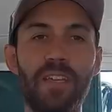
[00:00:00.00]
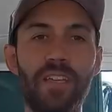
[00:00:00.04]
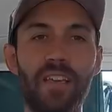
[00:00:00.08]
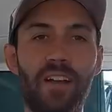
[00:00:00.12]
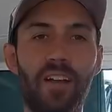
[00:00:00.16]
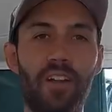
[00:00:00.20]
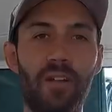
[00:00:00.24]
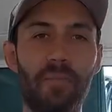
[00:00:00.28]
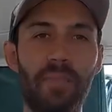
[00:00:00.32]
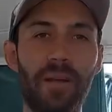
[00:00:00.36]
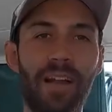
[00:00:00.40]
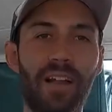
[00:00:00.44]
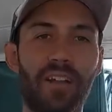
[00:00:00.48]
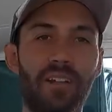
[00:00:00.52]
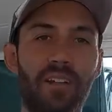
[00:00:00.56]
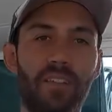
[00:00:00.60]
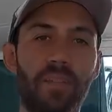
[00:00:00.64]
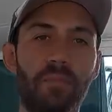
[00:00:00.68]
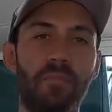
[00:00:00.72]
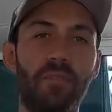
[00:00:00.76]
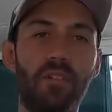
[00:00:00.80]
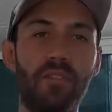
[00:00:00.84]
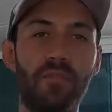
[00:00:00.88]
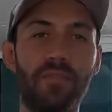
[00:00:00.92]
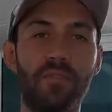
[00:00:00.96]
we are back
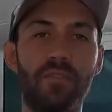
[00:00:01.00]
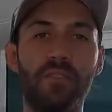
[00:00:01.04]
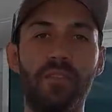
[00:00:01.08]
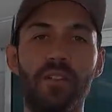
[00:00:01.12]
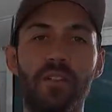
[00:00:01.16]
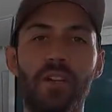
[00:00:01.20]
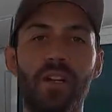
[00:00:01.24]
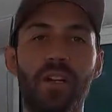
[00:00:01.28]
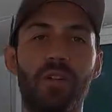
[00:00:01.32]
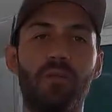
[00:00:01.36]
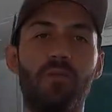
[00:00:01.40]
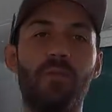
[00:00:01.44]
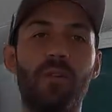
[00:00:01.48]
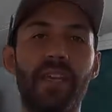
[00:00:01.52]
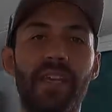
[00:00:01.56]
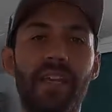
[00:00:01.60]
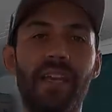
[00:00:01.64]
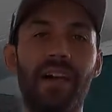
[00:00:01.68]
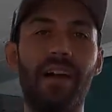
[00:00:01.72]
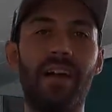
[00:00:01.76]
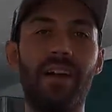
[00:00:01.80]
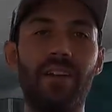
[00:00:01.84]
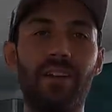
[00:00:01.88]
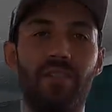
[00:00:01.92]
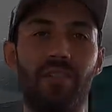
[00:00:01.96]
on the move.
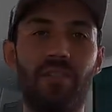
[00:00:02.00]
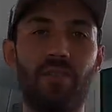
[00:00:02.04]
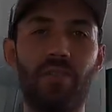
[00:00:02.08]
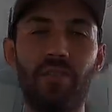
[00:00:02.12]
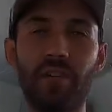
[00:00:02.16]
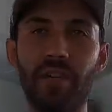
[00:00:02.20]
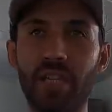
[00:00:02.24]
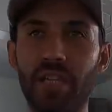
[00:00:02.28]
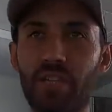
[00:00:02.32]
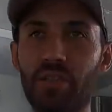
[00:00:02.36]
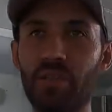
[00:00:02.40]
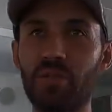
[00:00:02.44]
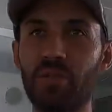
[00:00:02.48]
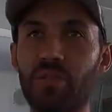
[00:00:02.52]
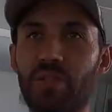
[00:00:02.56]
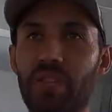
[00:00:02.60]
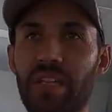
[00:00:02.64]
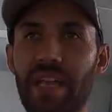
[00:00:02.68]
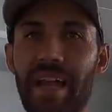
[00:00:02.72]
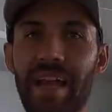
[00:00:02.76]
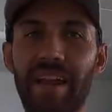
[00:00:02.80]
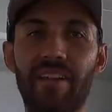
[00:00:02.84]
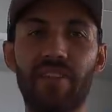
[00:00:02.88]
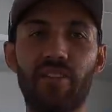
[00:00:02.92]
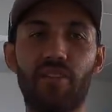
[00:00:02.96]
We are going to
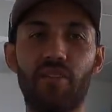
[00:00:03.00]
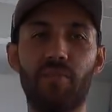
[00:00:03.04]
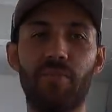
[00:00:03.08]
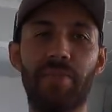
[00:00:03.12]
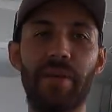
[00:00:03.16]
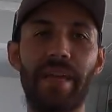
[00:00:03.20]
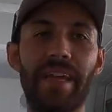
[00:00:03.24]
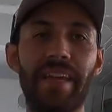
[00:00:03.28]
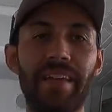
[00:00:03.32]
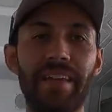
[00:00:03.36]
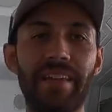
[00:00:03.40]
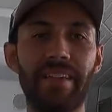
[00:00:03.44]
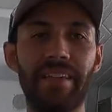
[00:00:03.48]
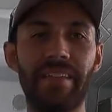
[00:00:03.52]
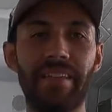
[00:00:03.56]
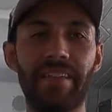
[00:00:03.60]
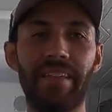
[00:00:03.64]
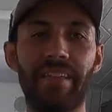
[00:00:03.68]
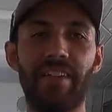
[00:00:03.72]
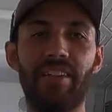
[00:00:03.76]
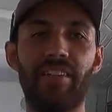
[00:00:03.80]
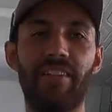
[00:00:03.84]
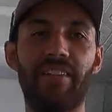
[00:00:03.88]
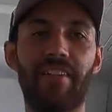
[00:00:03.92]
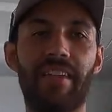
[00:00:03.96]
Tyrol Bay
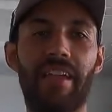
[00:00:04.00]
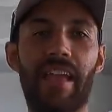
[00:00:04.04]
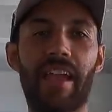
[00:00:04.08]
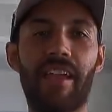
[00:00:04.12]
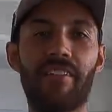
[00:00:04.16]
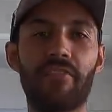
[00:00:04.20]
here in